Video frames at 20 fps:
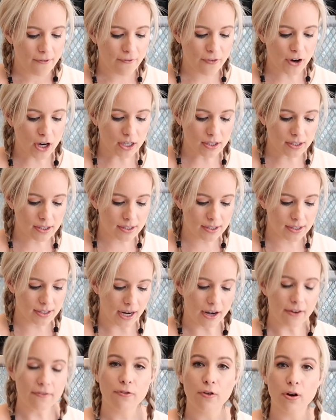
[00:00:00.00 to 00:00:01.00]
First
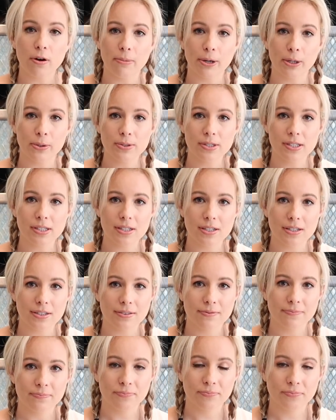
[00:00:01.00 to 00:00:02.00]
and foremost,
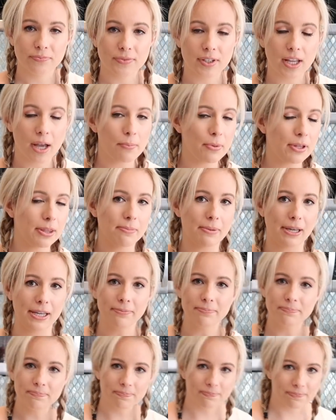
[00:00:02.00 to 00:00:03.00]
come with me.